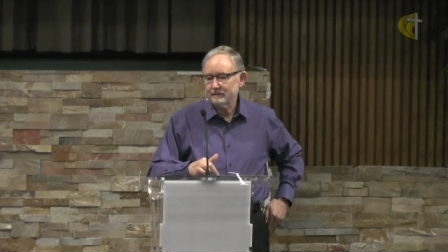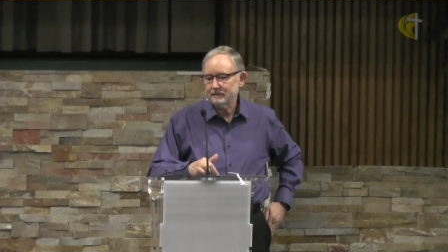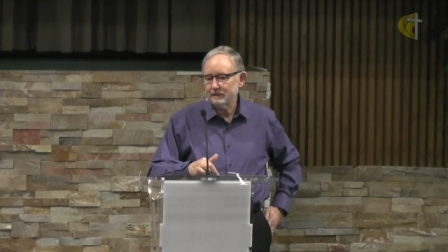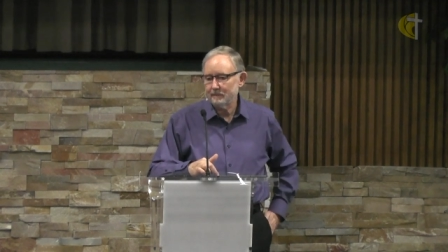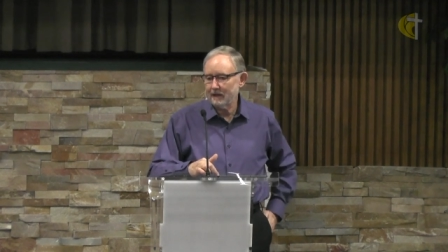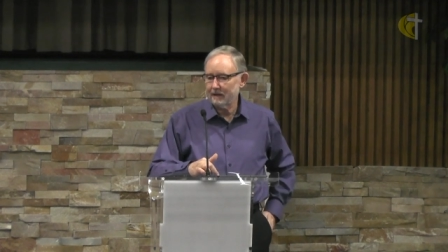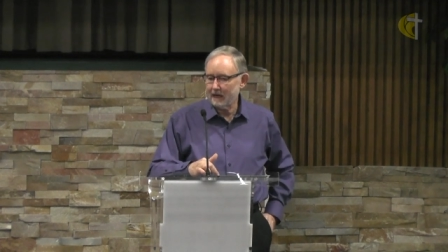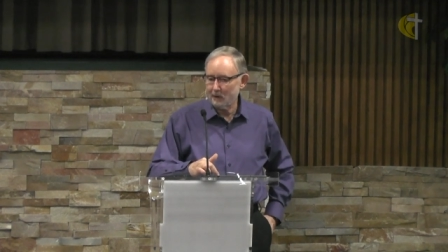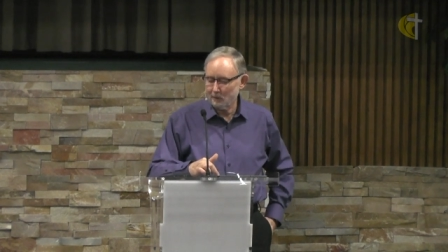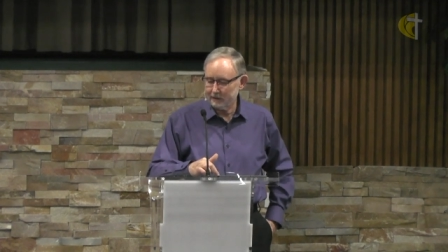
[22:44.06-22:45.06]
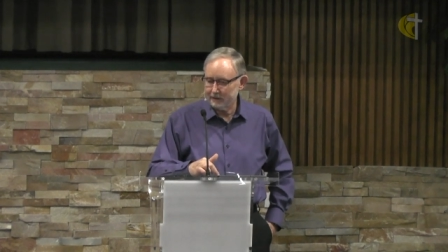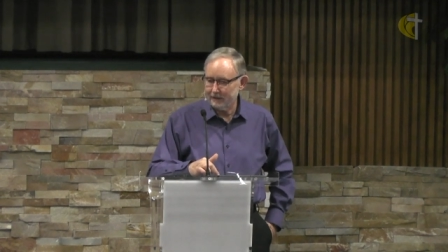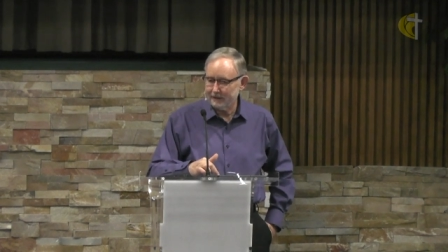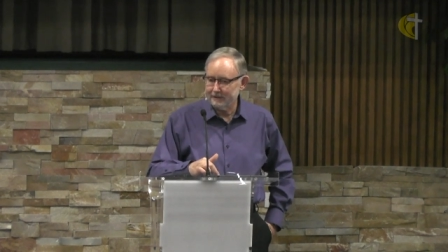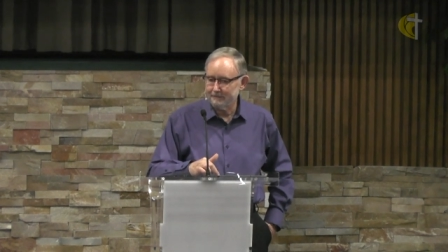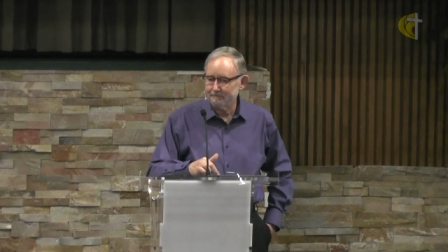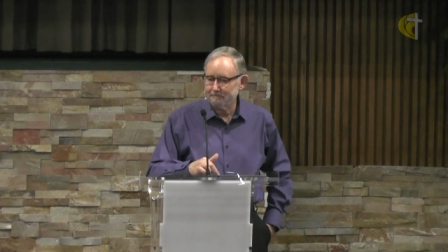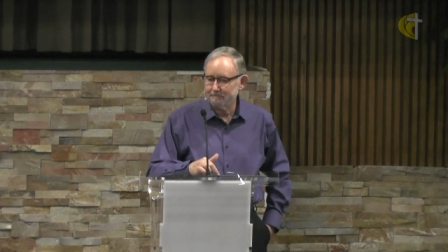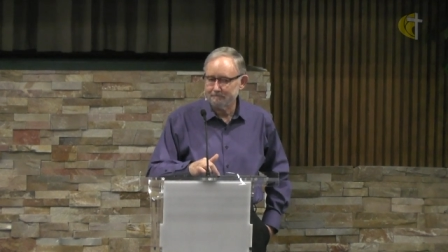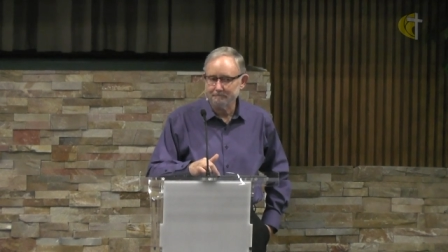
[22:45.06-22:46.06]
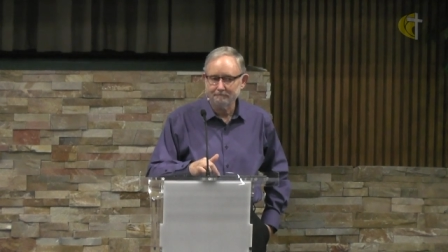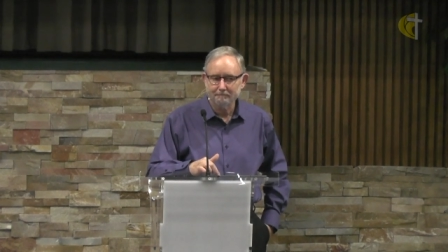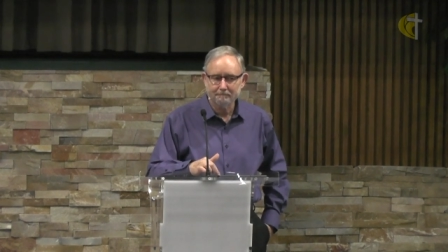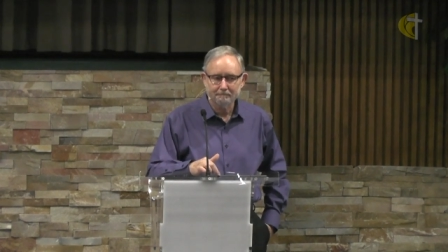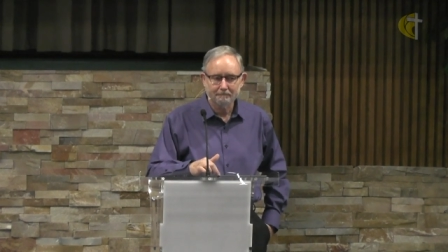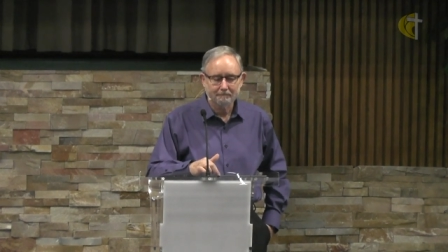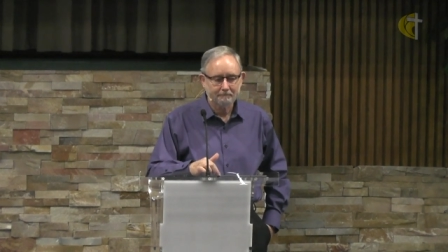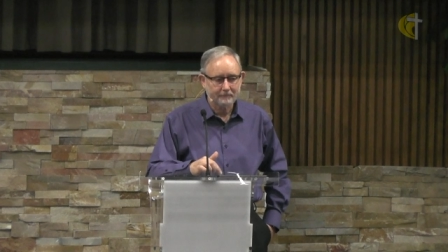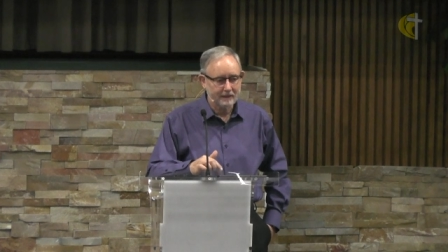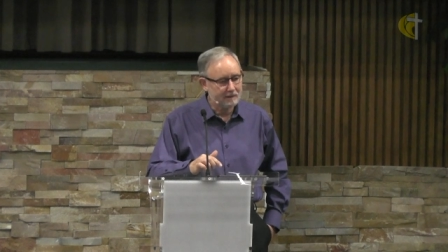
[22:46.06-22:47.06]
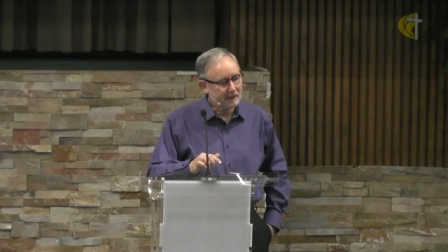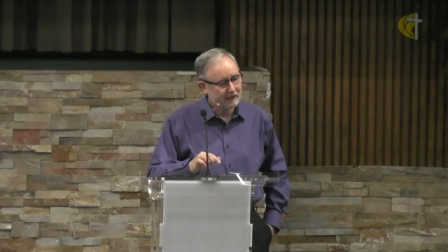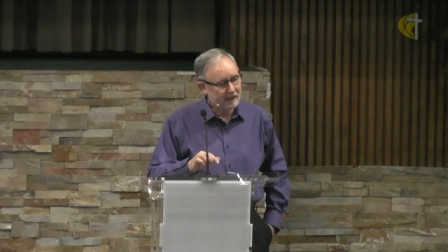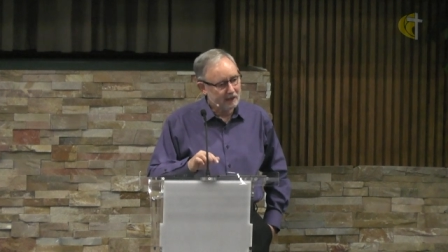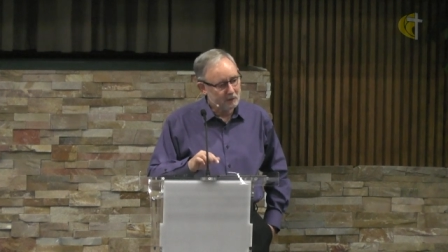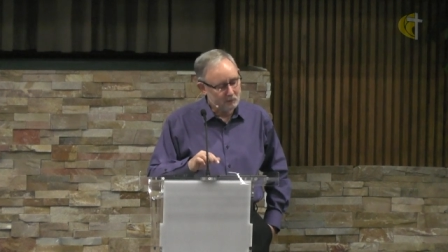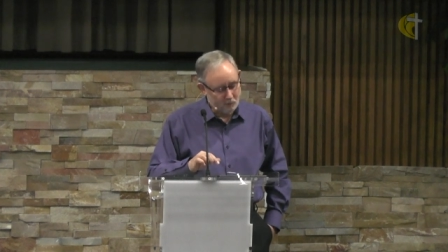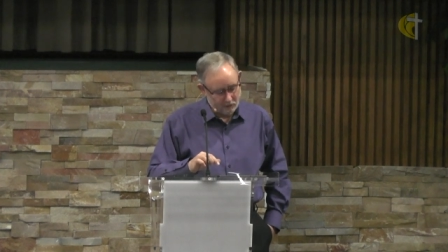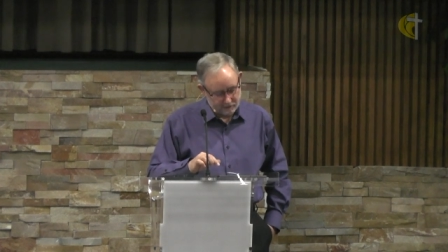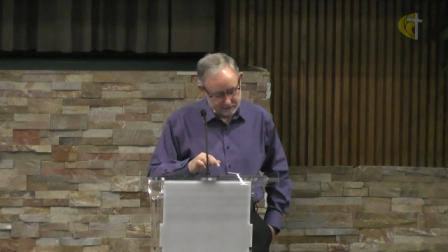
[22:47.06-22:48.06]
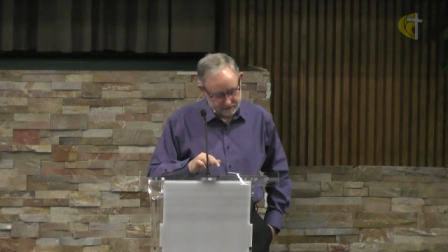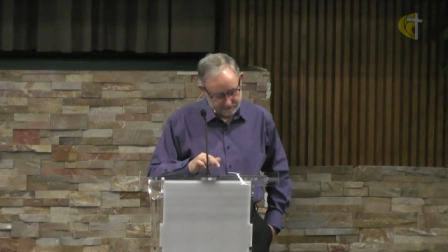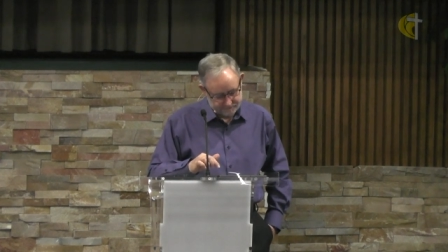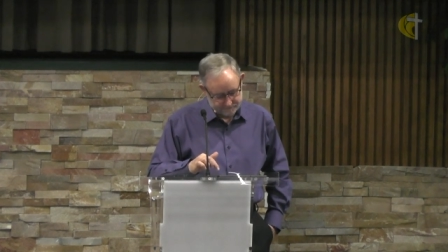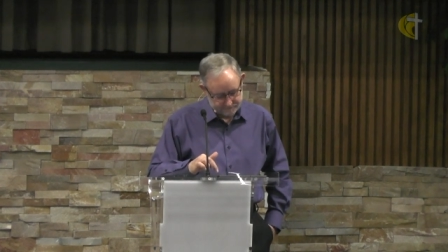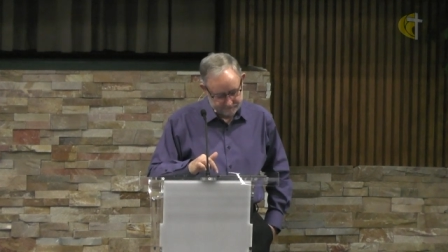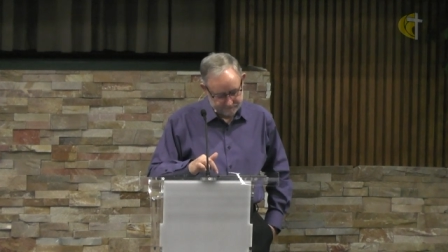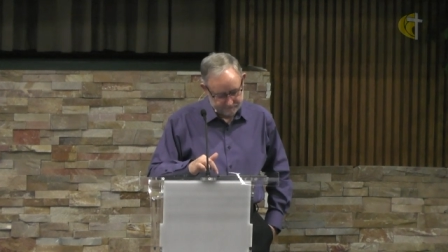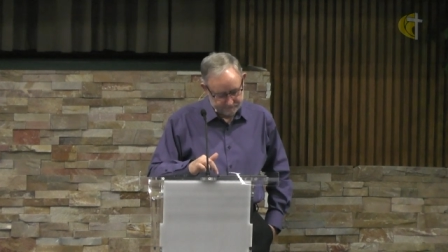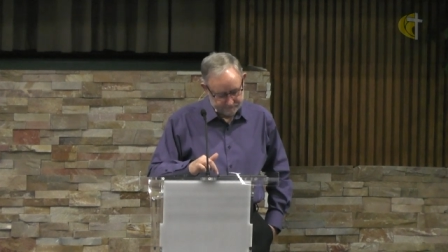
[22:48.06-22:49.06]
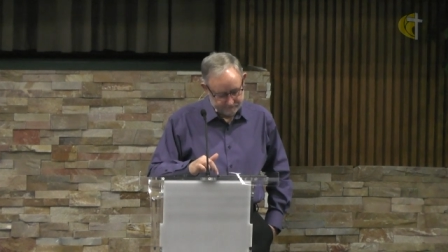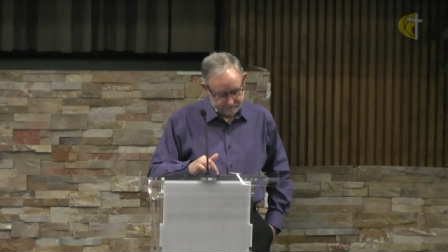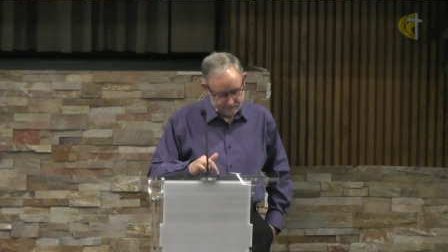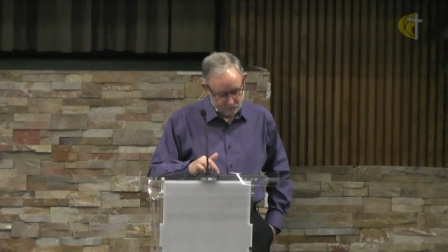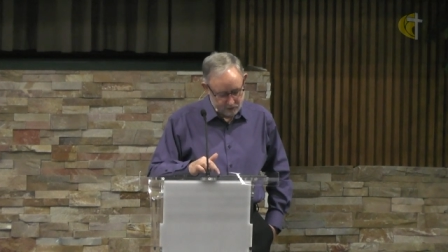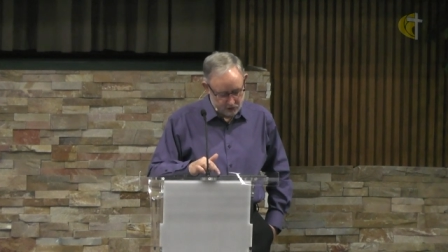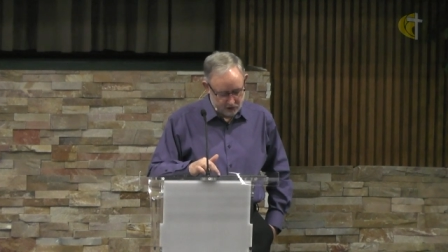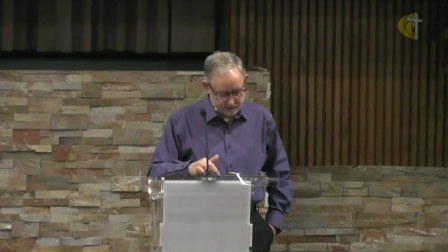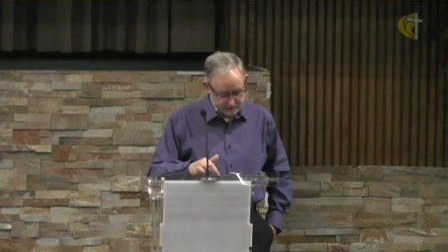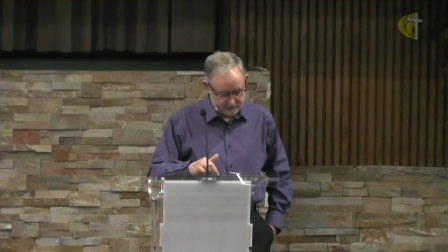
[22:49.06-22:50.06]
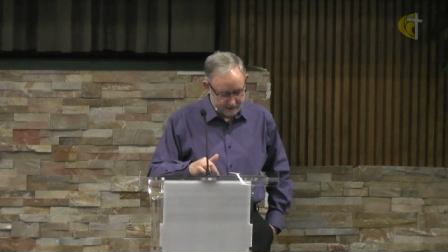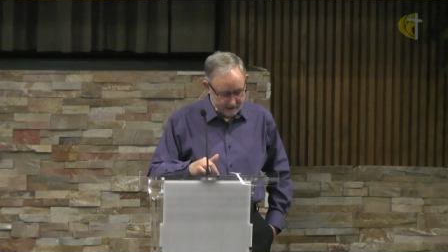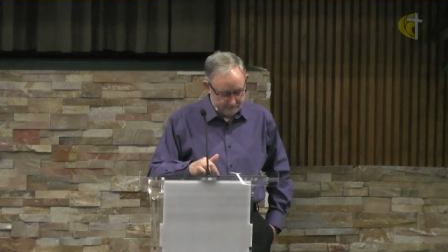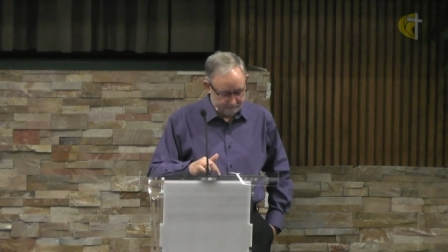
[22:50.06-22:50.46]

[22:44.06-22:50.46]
about our God and about how it worked when Jesus came.